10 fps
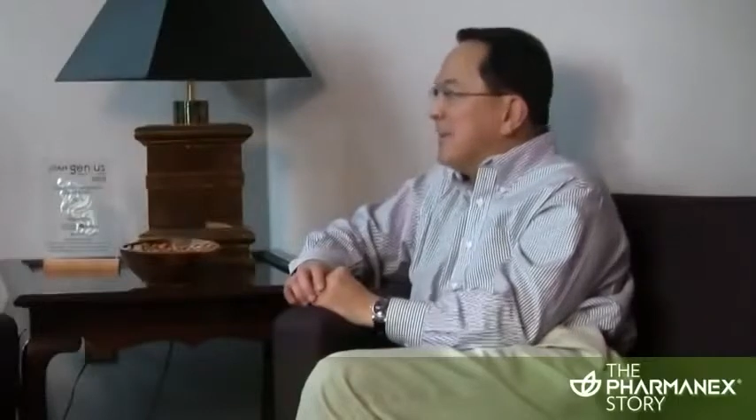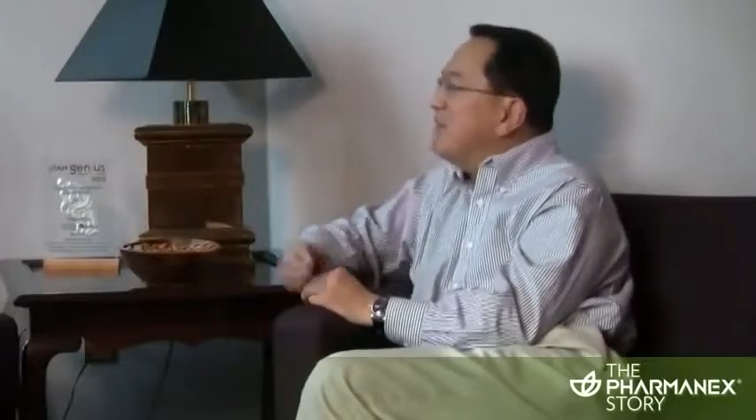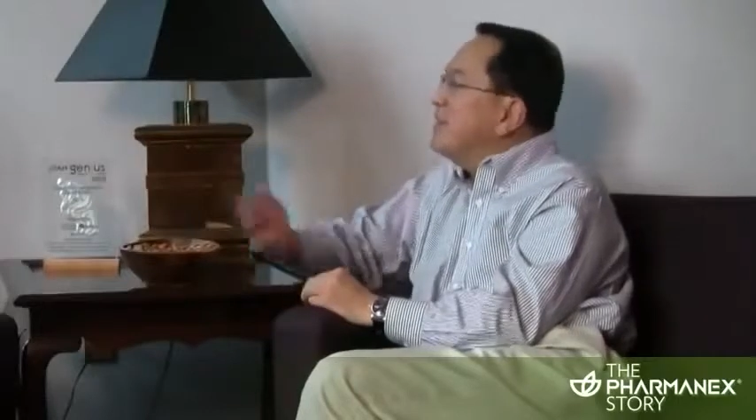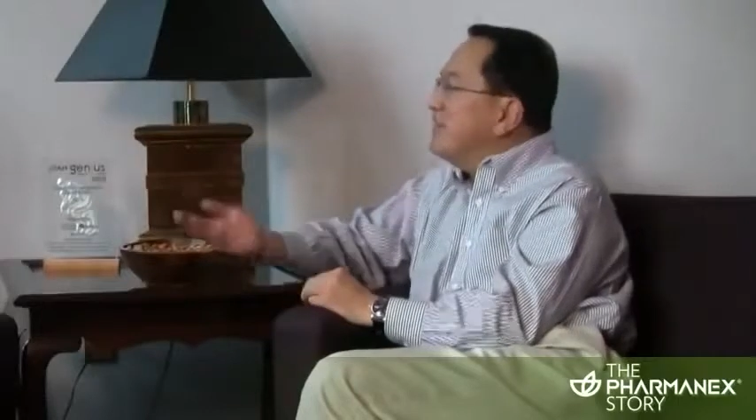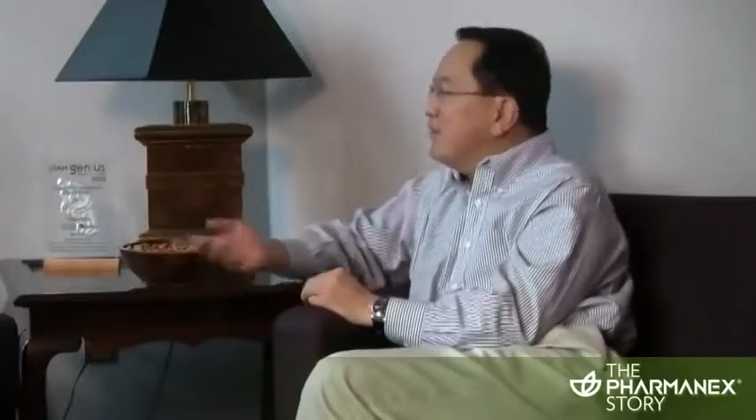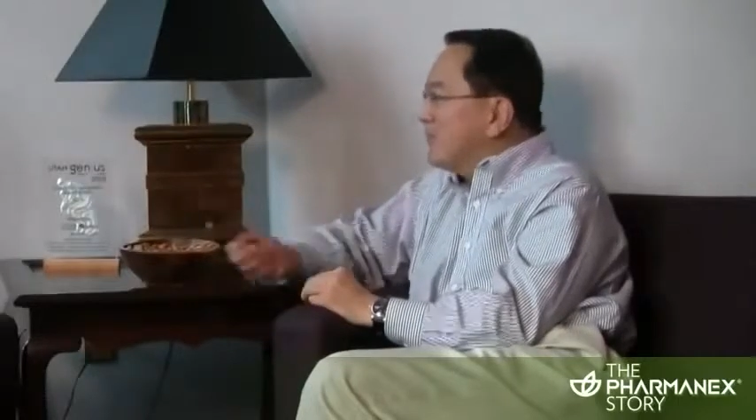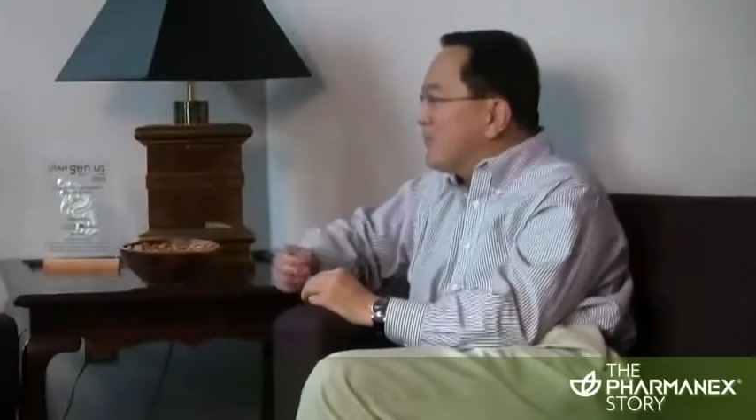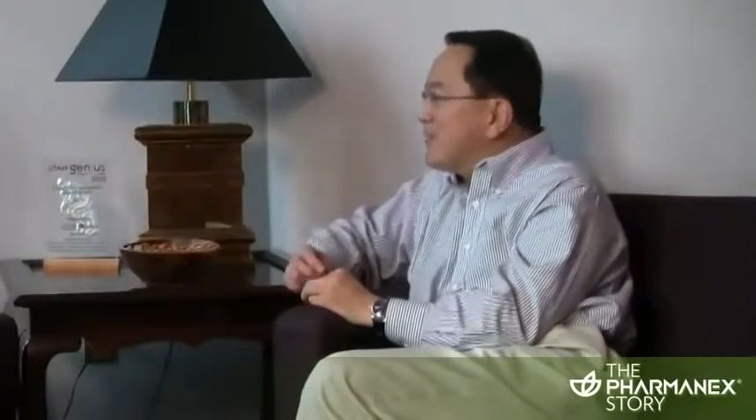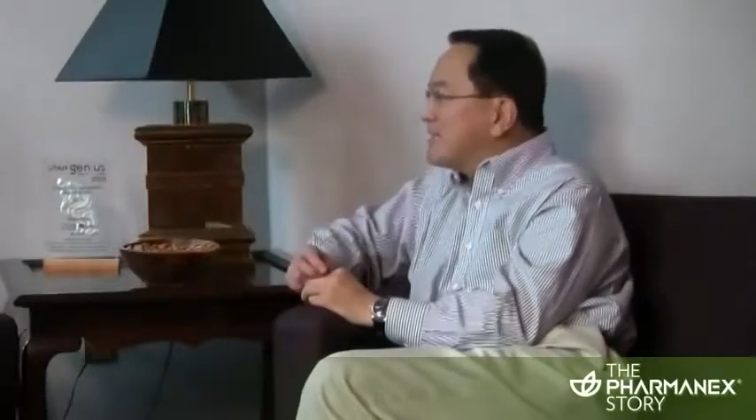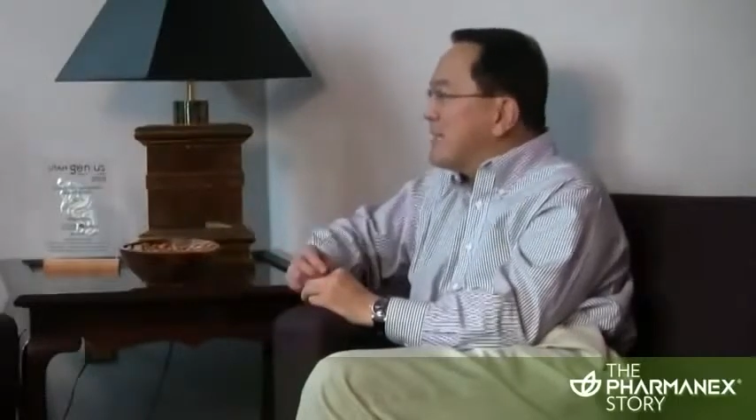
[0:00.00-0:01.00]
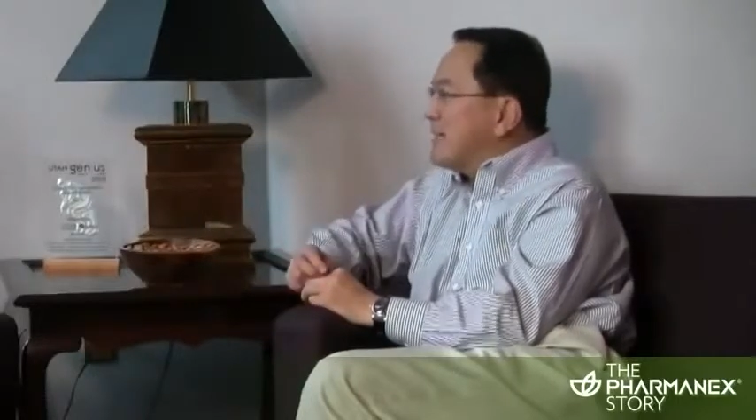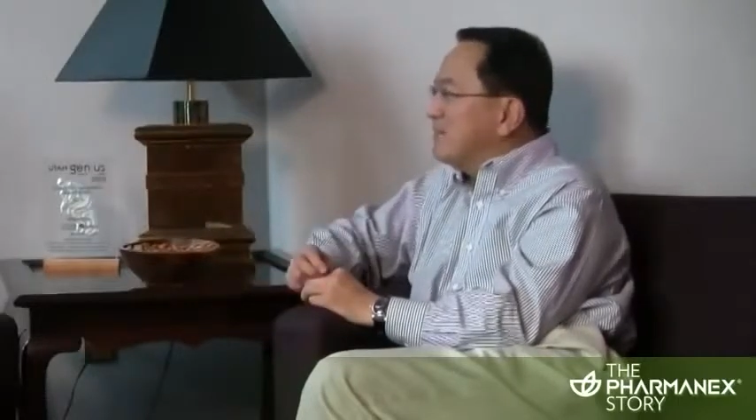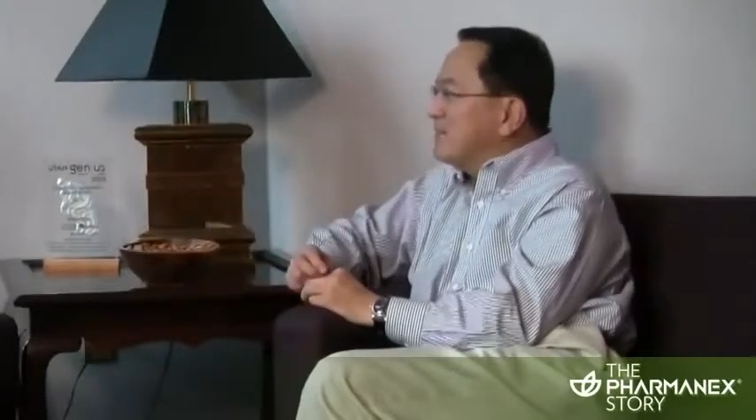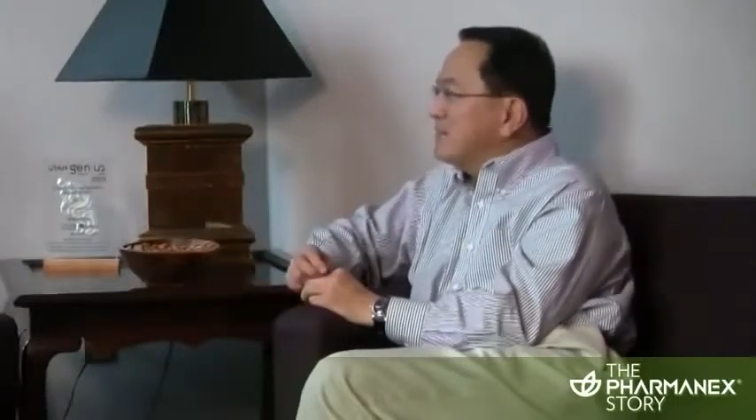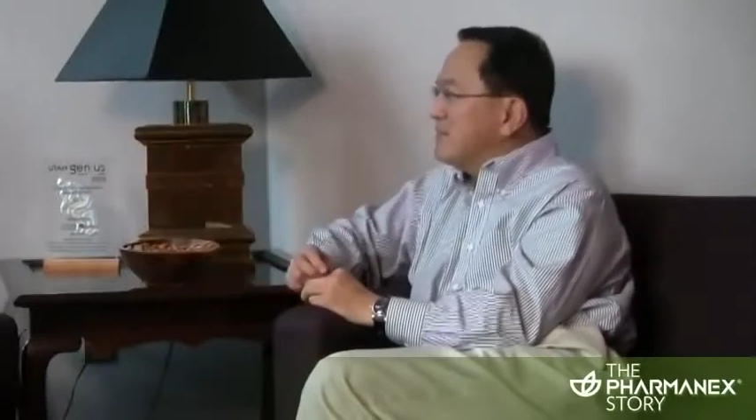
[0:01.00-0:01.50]
Let me give you 3
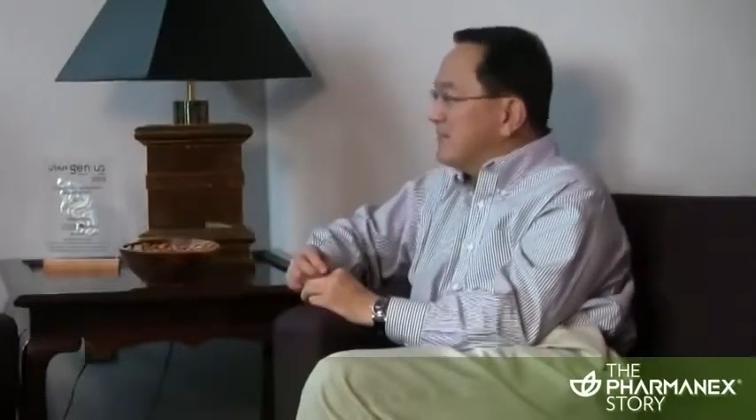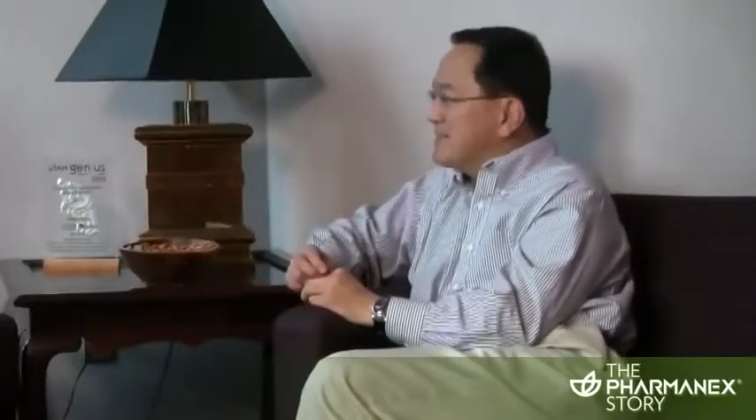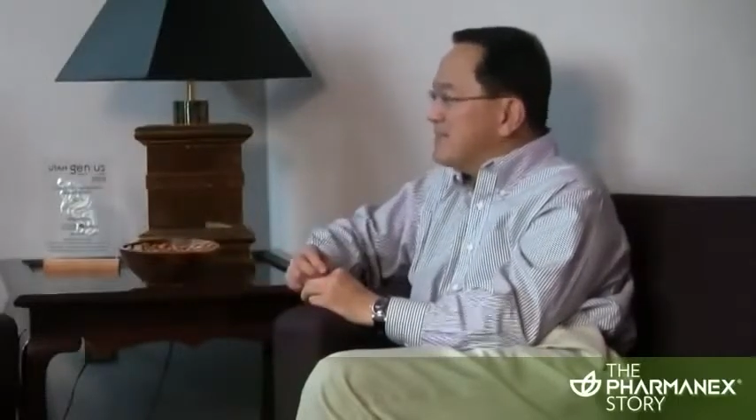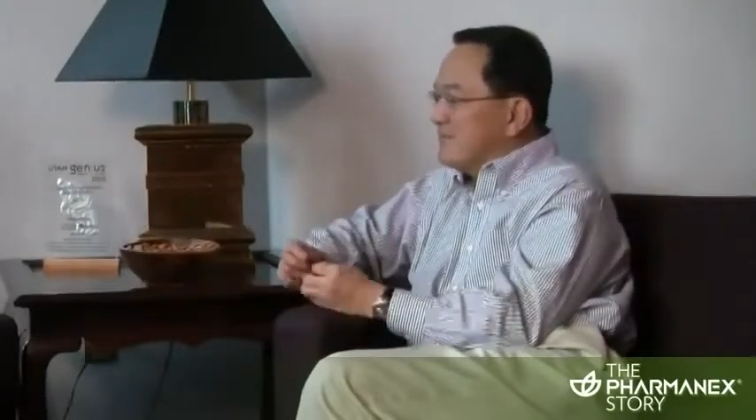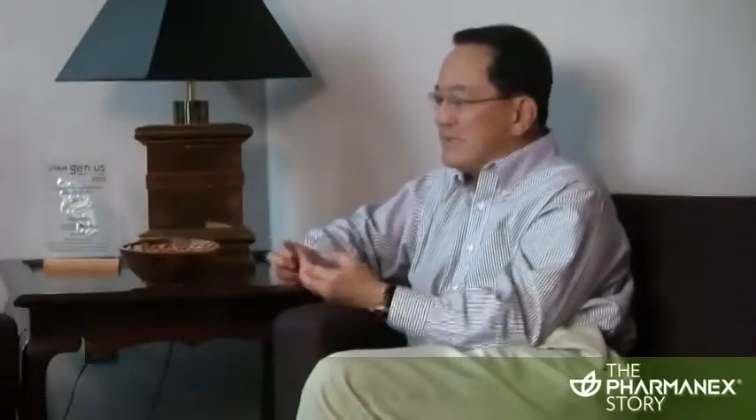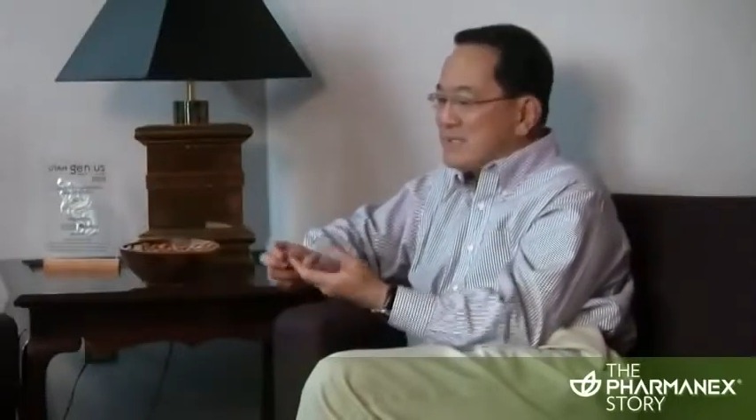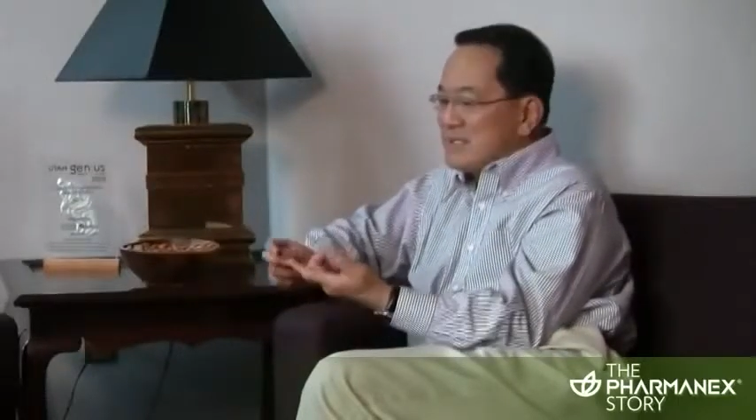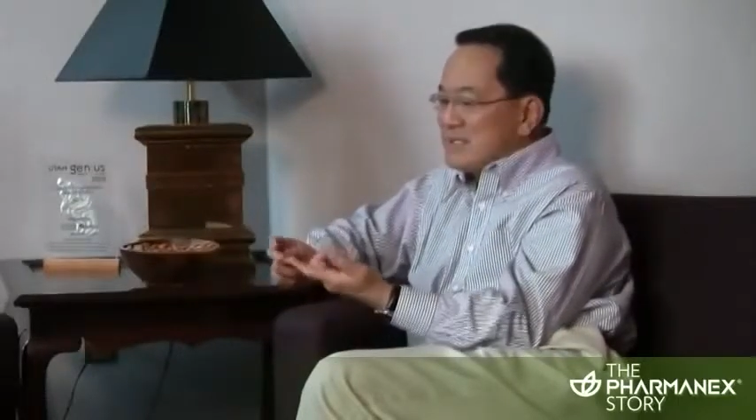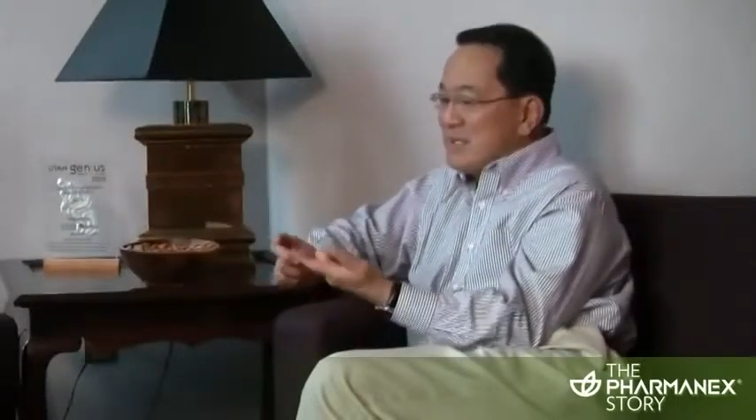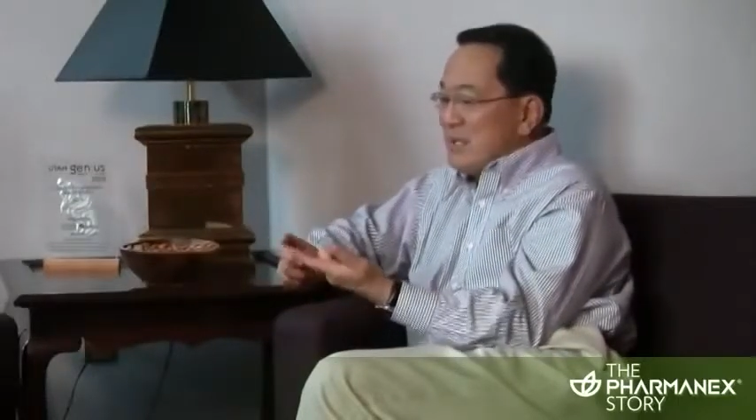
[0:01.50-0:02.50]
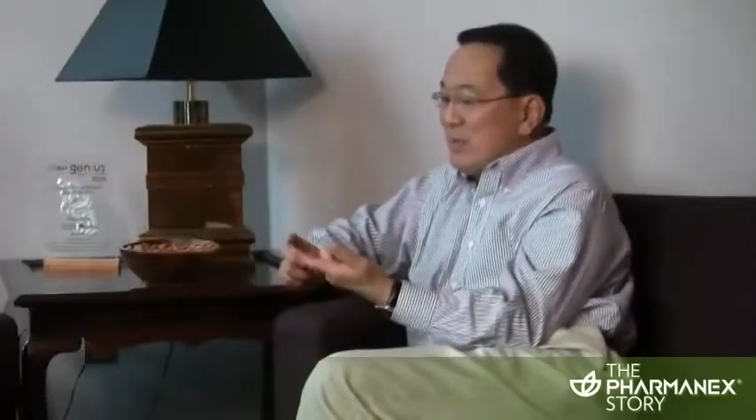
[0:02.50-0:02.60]
examples of these investors.